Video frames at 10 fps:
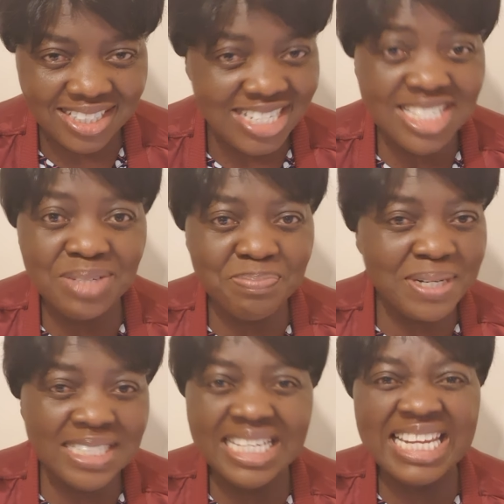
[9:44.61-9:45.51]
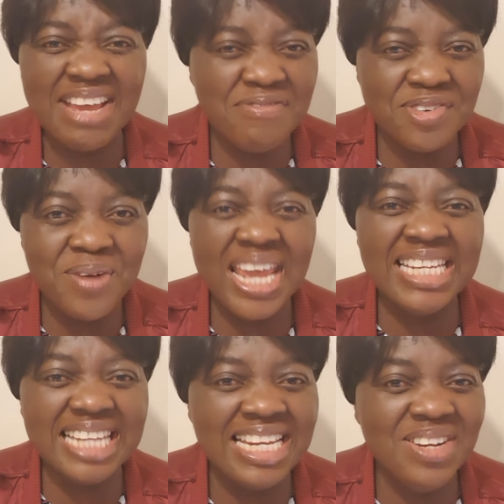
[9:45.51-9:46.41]
He's present everywhere
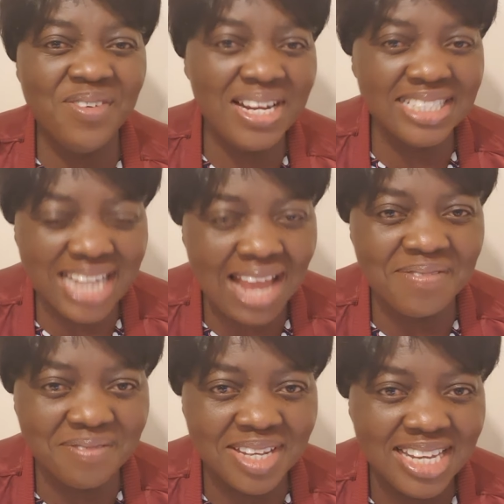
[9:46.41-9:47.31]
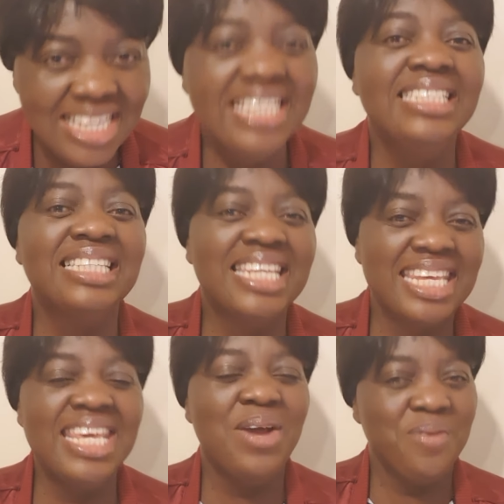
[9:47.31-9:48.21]
at any one time. He's
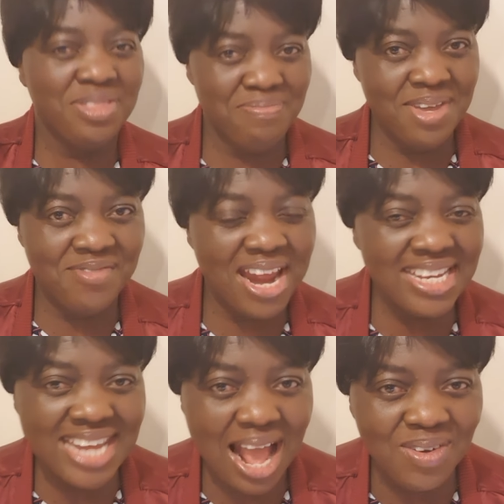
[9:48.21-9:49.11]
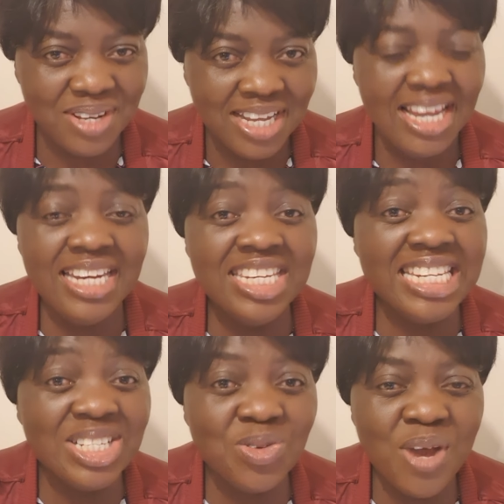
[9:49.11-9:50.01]
here with me right now. And
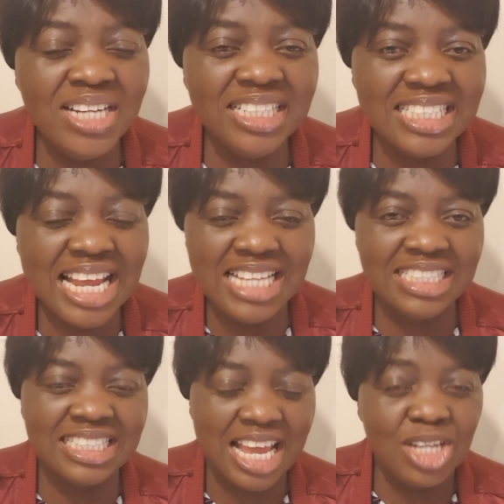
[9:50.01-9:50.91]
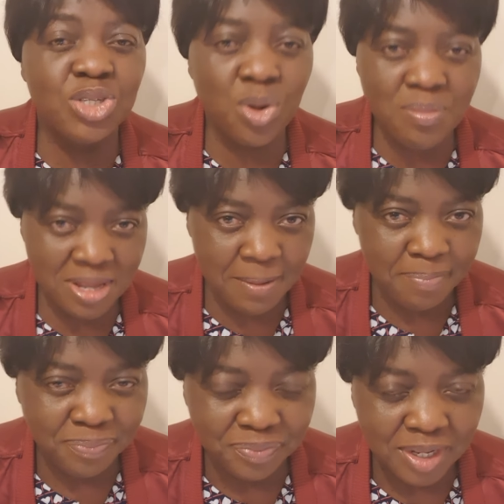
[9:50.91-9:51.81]
his word says to me,
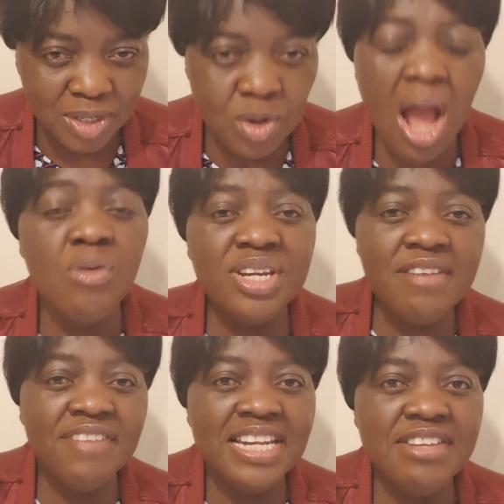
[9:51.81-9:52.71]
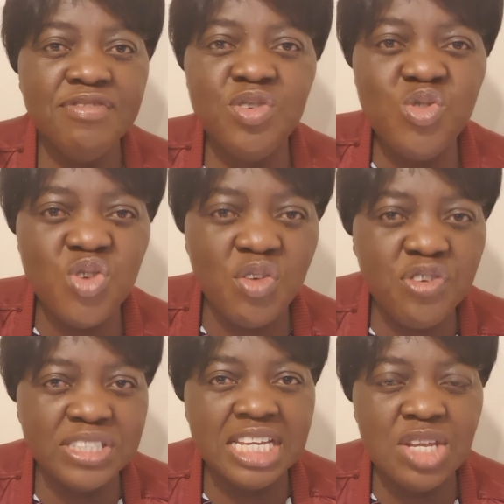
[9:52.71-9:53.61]
you know, I will never leave you, nor know,
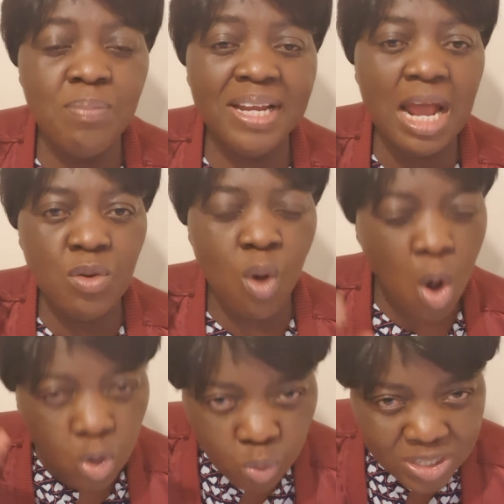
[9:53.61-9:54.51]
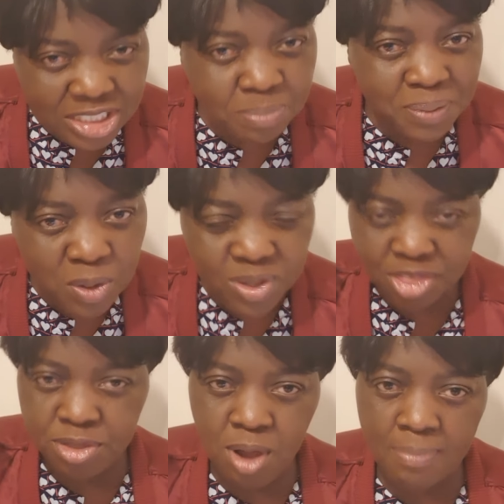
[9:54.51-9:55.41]
forsake you, but I will always be
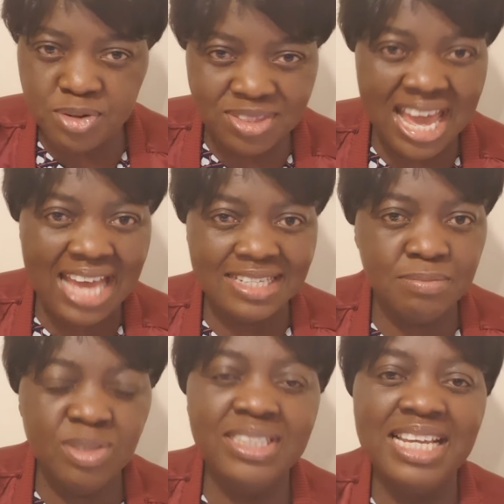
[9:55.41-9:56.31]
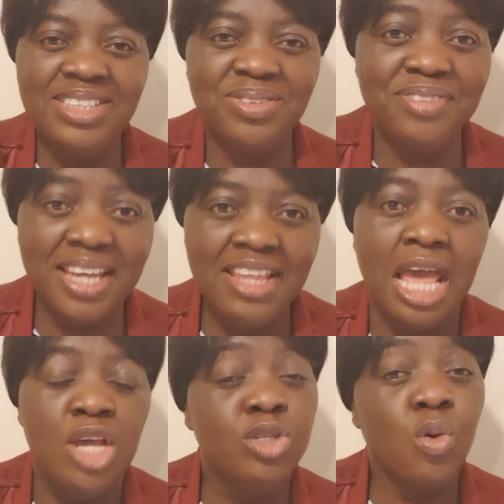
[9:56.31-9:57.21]
with you up to the uttermost ends of the
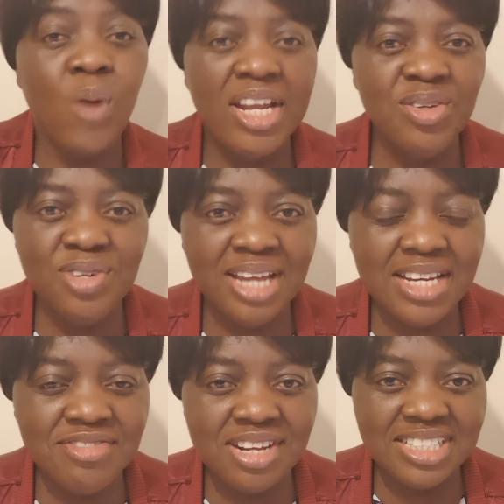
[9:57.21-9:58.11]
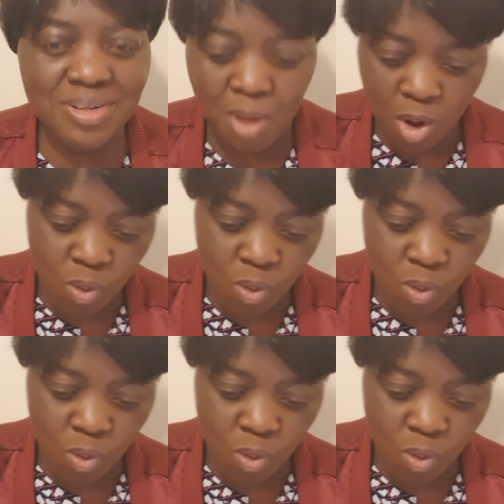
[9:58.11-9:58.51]
earth. So why don't I trust him?